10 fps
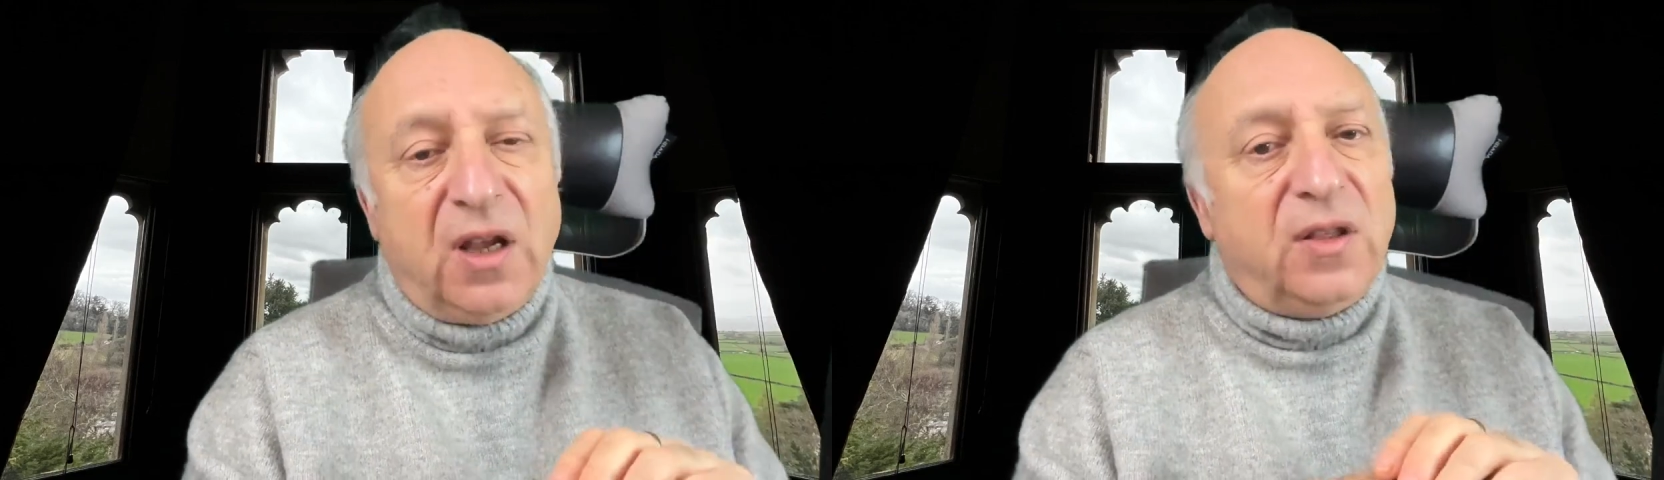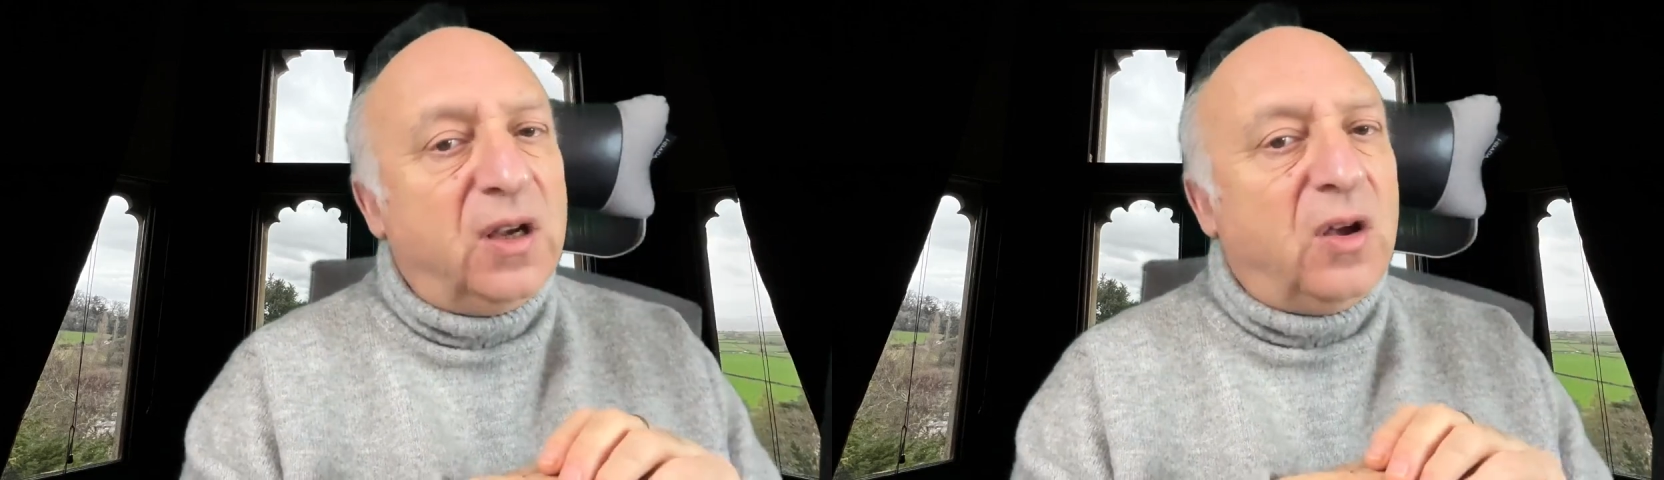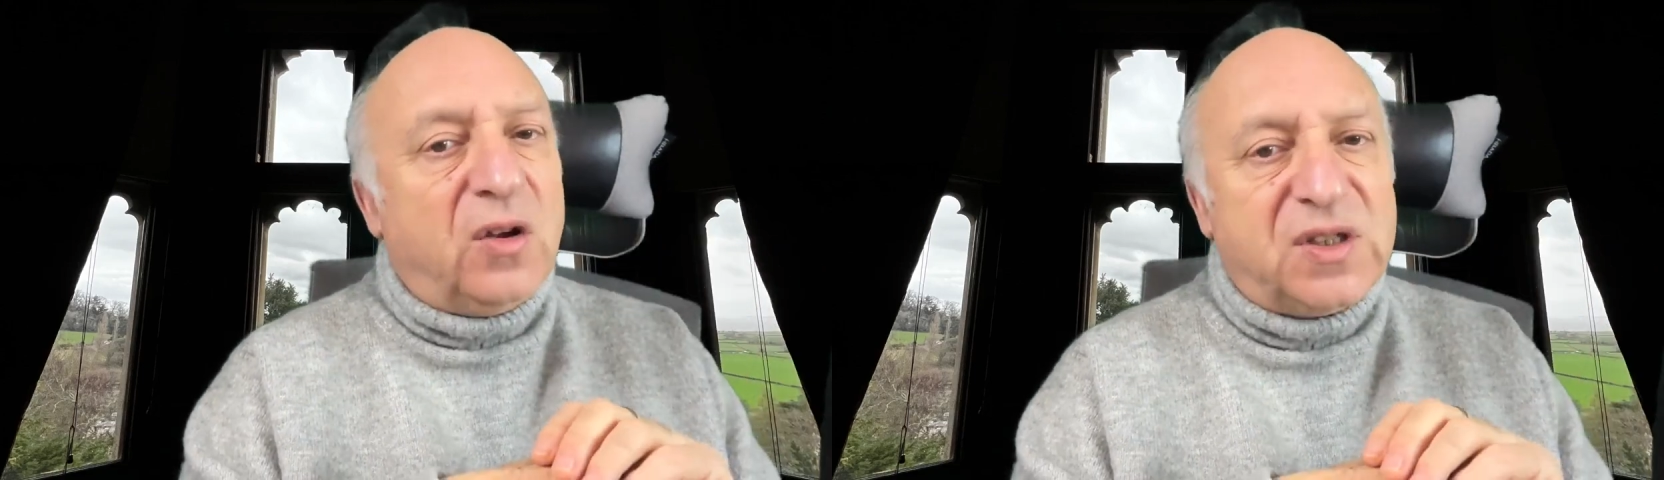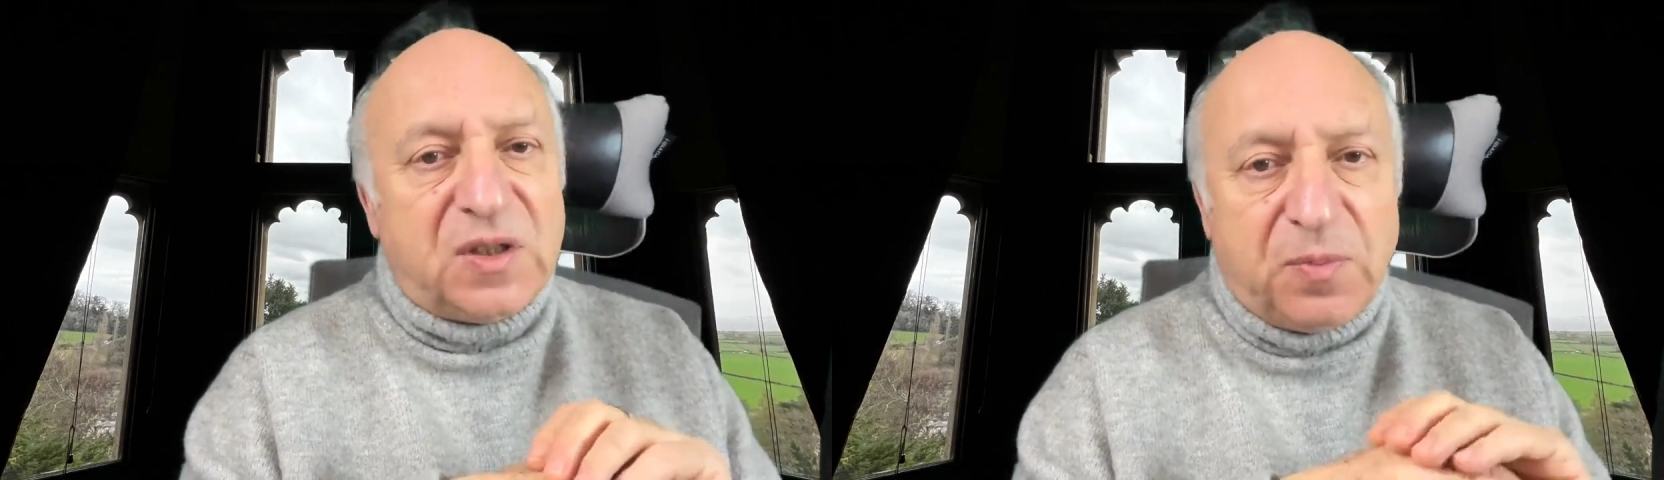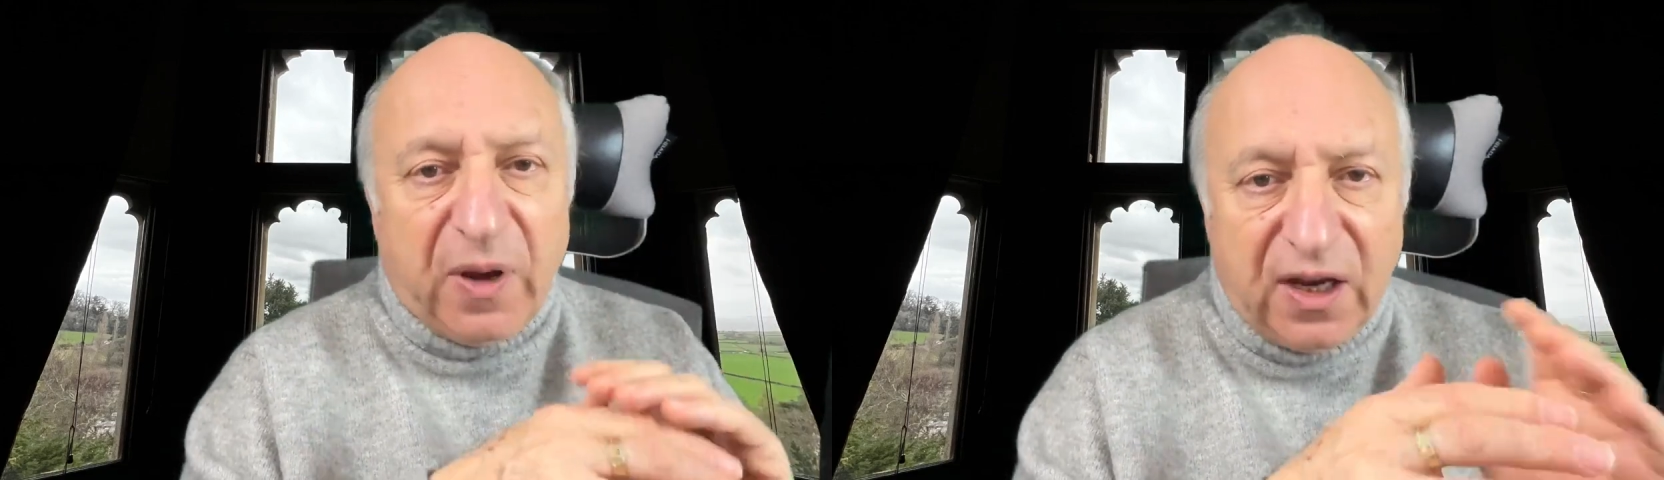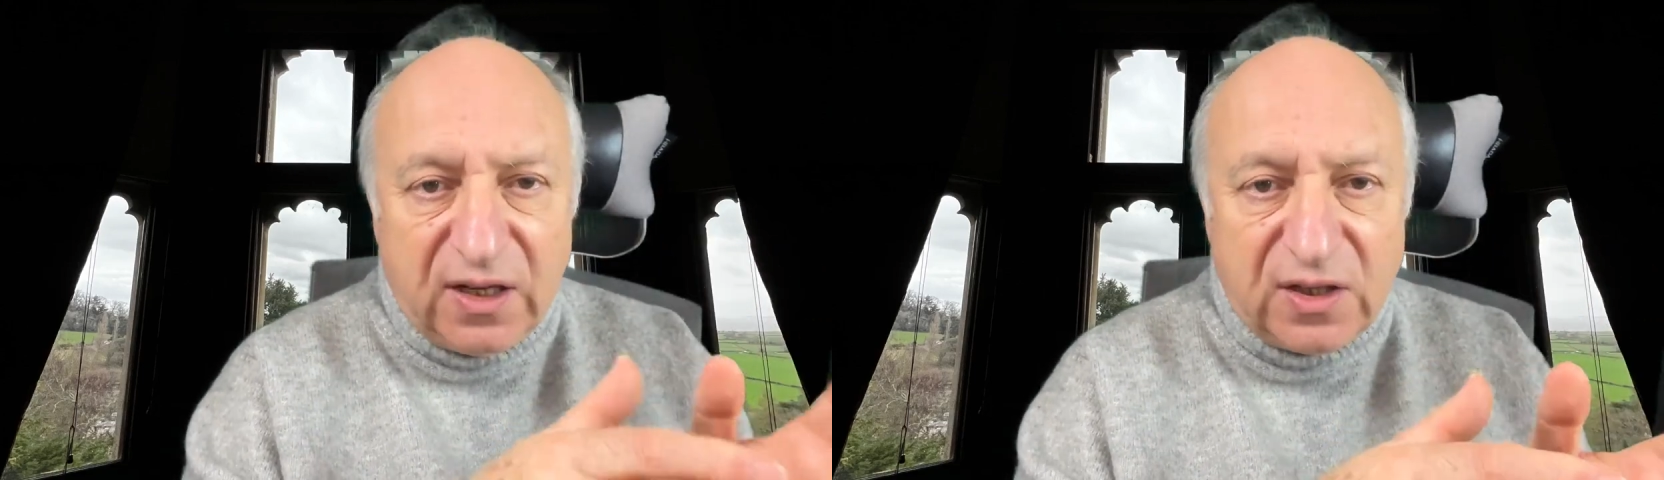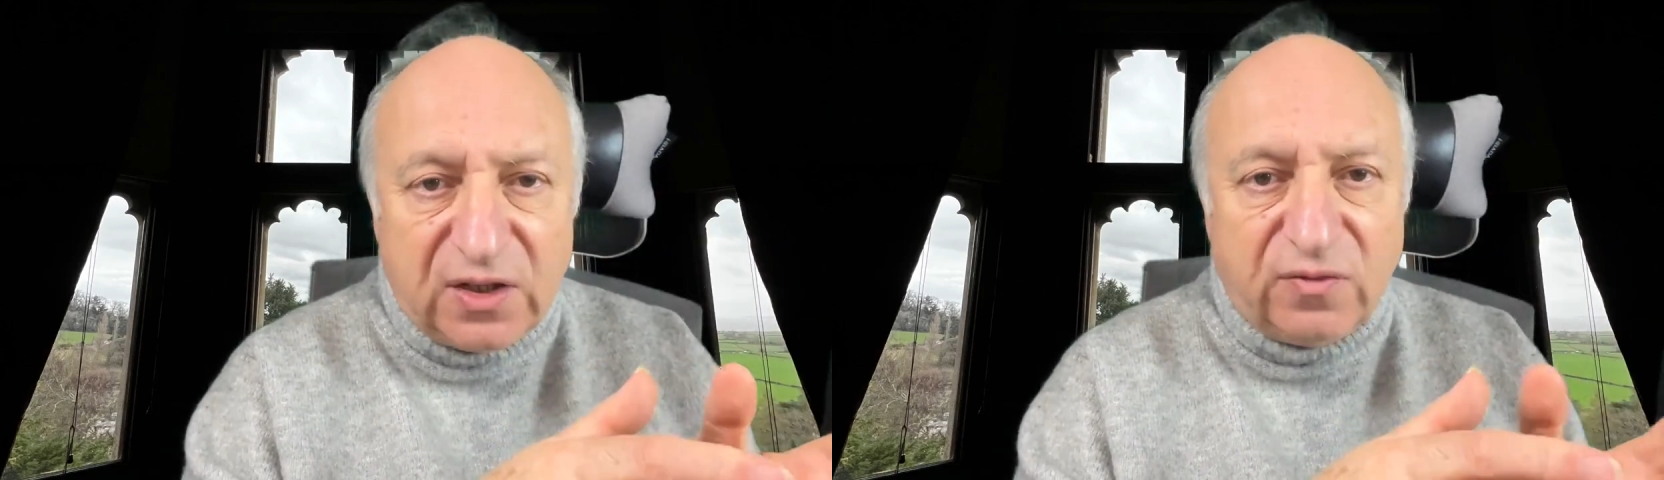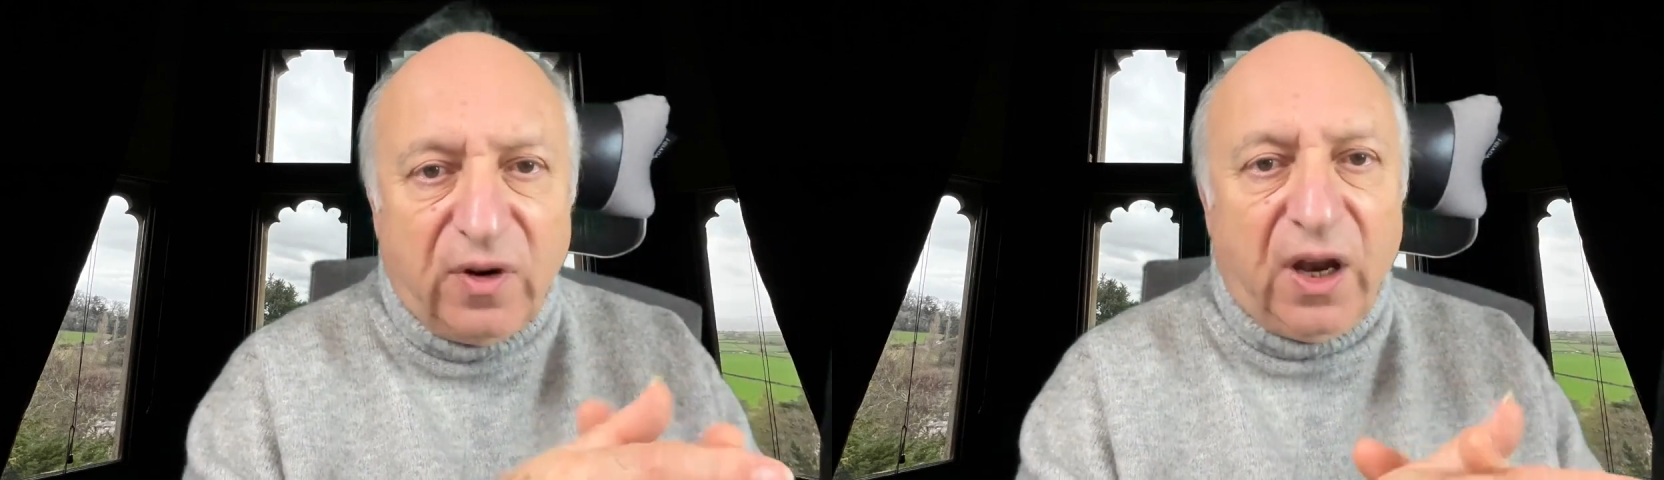that costs pennies
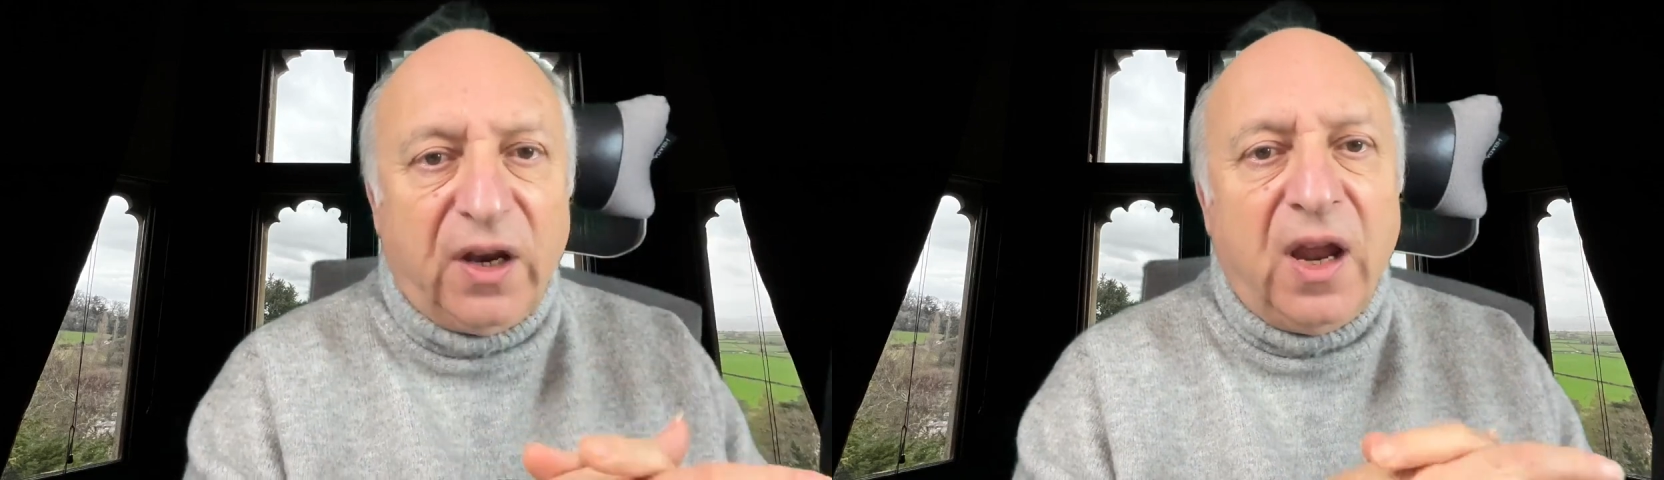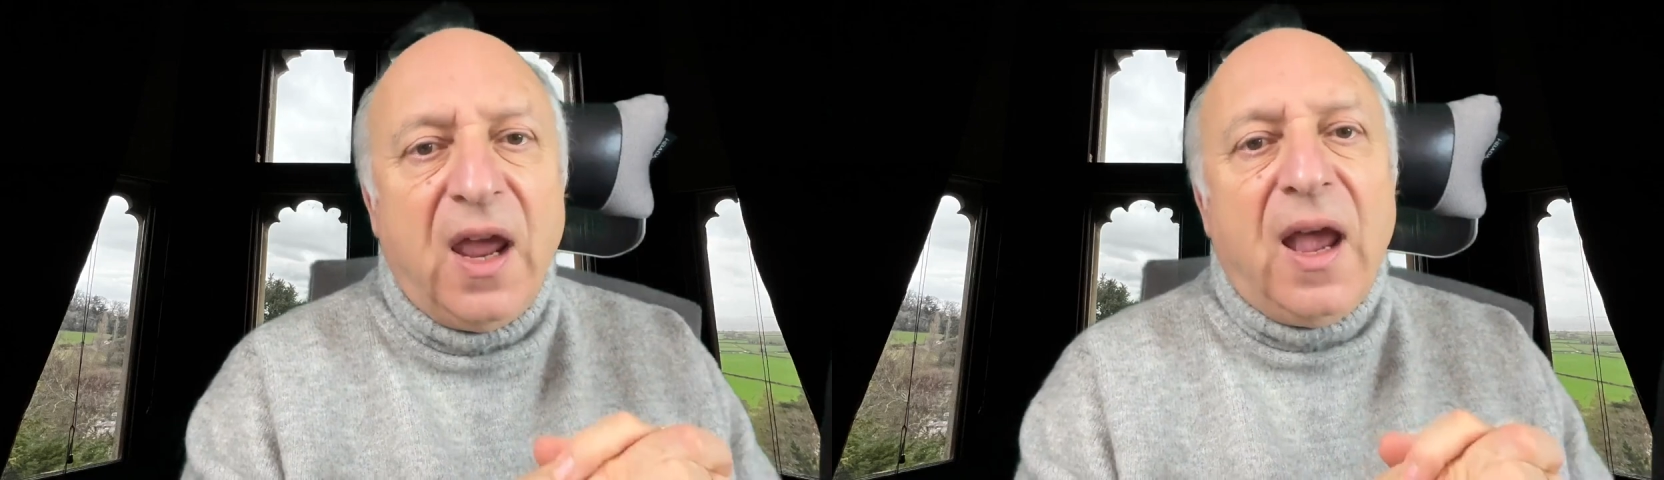to run